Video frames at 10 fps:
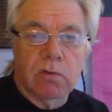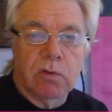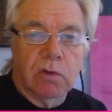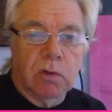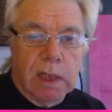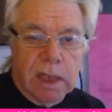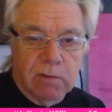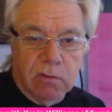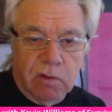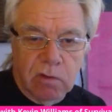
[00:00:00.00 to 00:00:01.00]
to
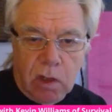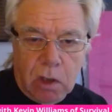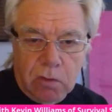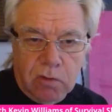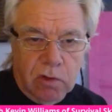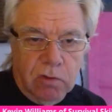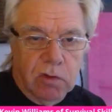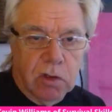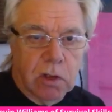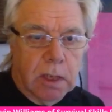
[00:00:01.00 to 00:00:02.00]
Elevenses. I
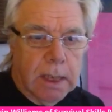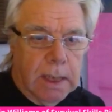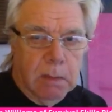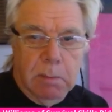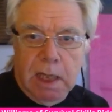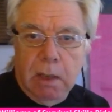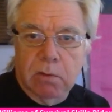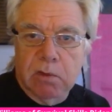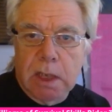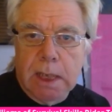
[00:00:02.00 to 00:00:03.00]
trust you can hear me
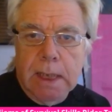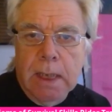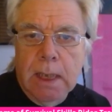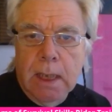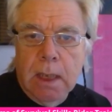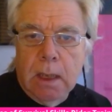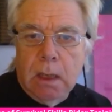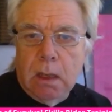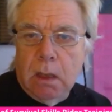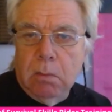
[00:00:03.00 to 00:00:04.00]
out there.
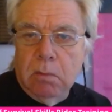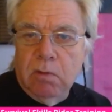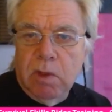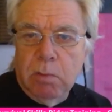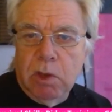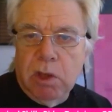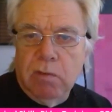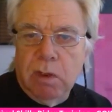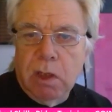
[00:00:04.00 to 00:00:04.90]
If you